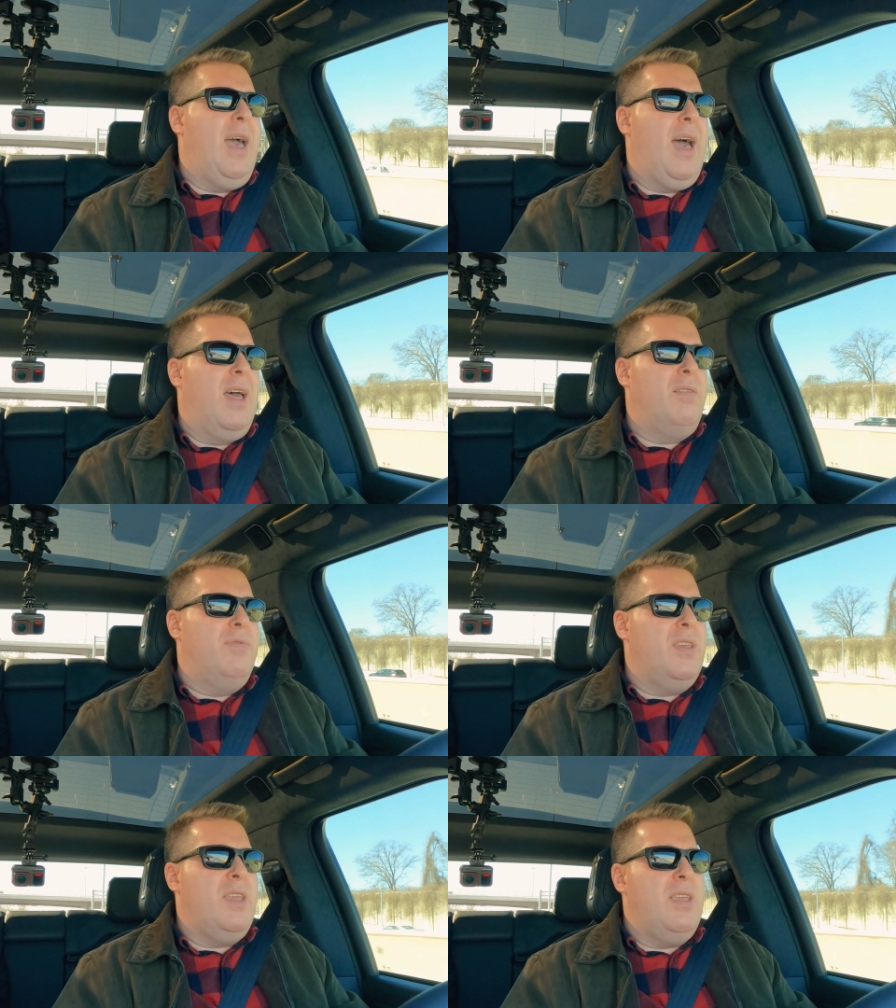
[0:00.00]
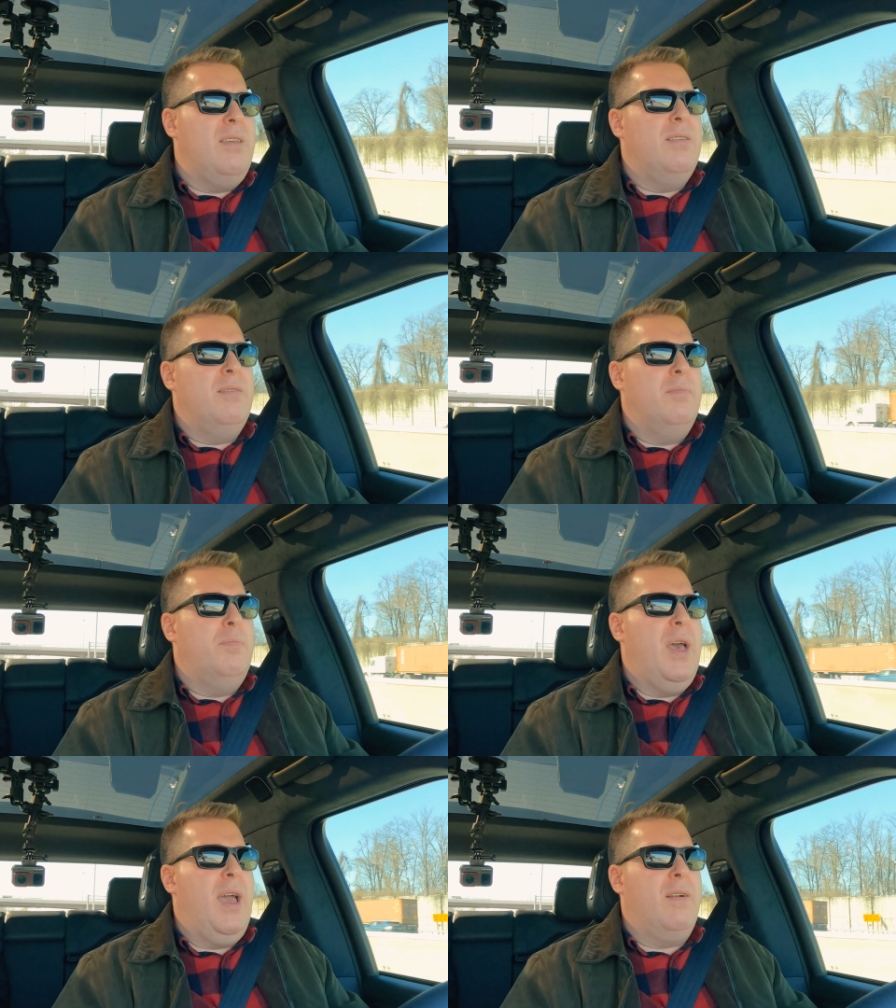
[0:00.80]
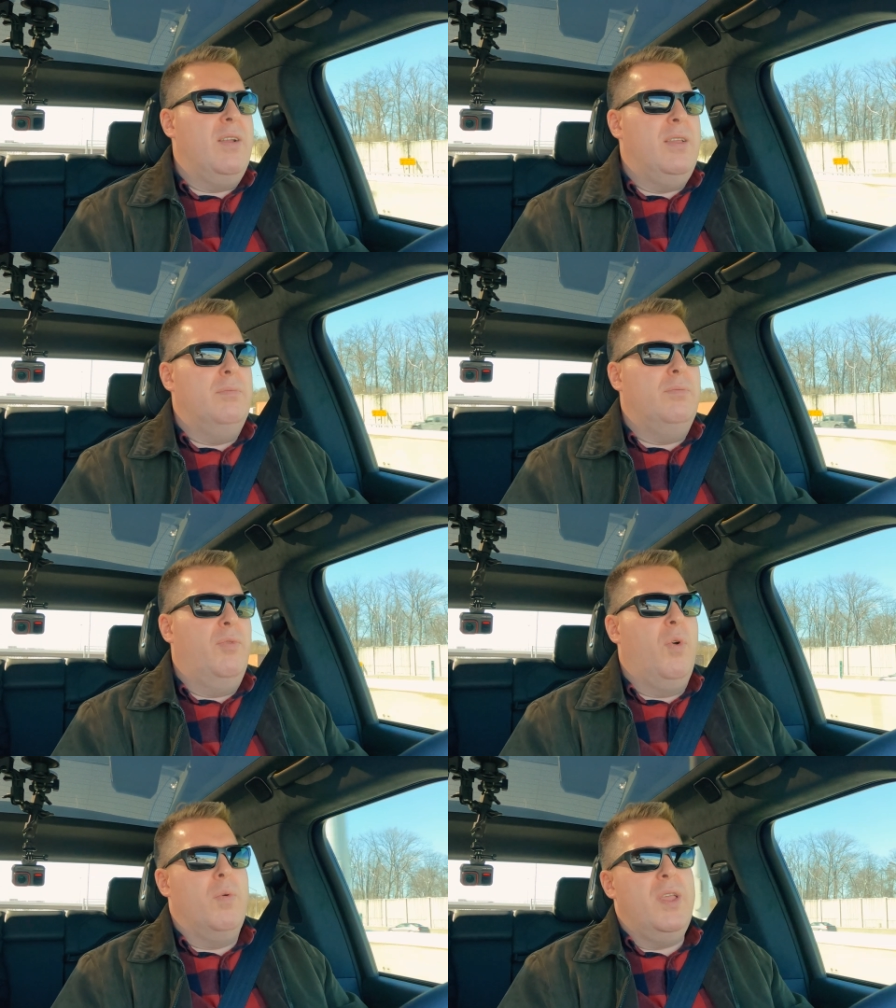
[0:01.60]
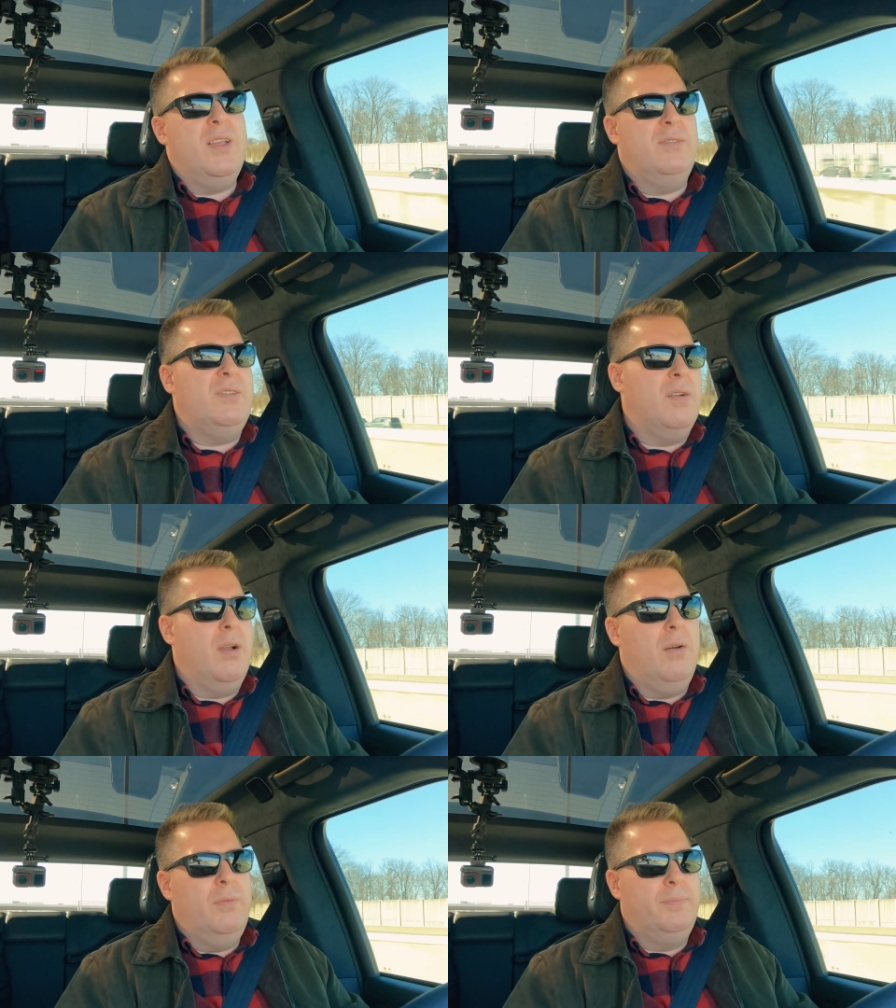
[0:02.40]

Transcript: out of the battery before we hit zero.